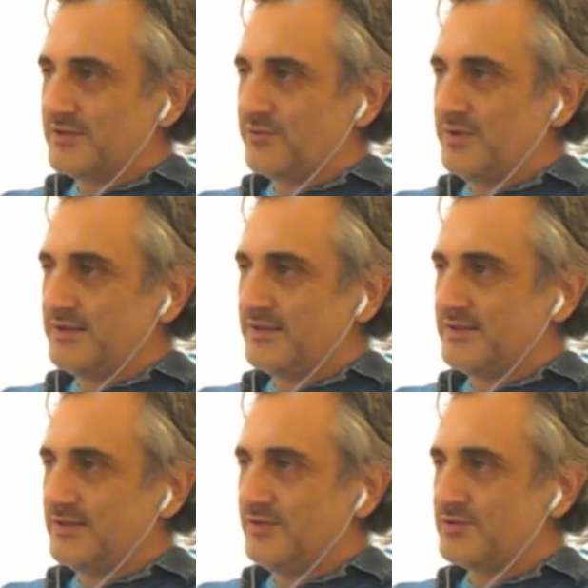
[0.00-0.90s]

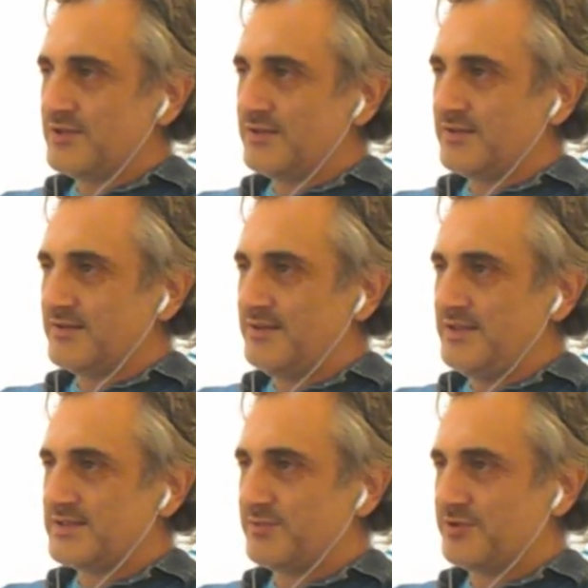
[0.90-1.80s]
calculated using
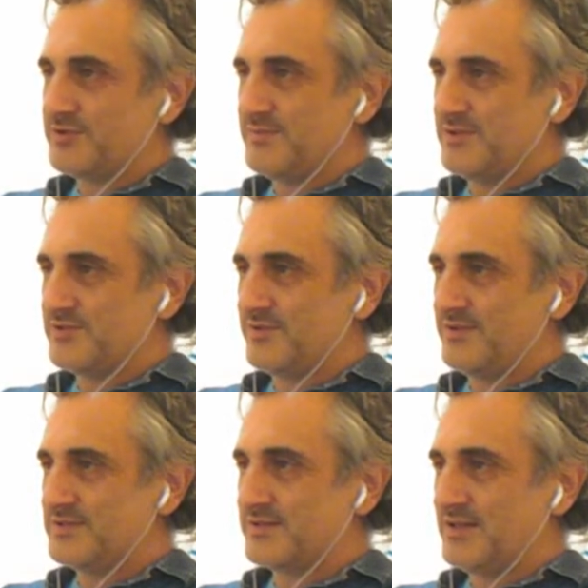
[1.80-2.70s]
this
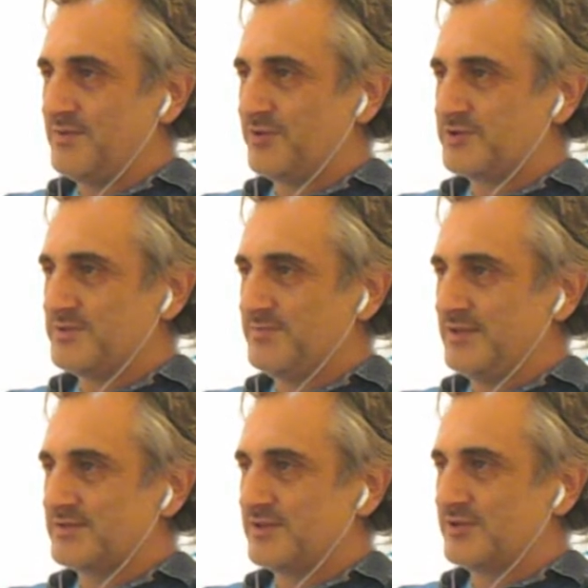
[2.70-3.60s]
approximation, this
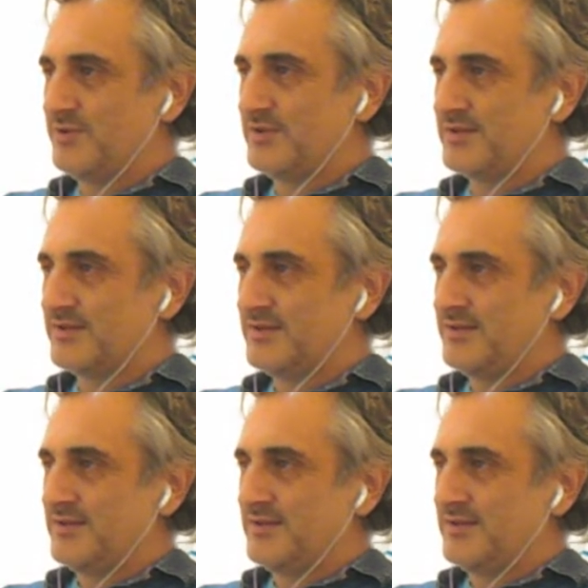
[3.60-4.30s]
approximate circuit